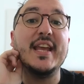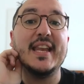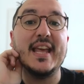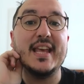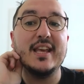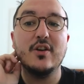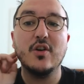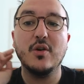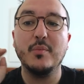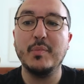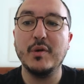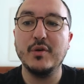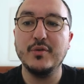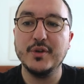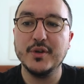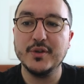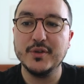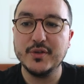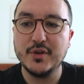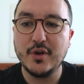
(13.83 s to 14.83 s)
a
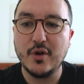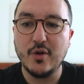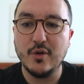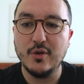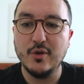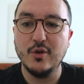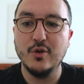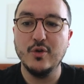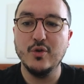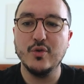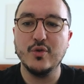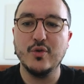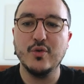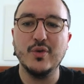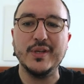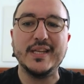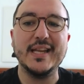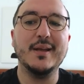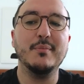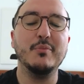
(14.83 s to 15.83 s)
component called
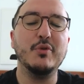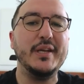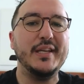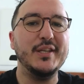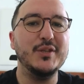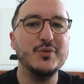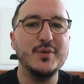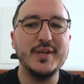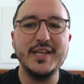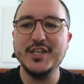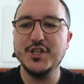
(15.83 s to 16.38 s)
logo that I'm going to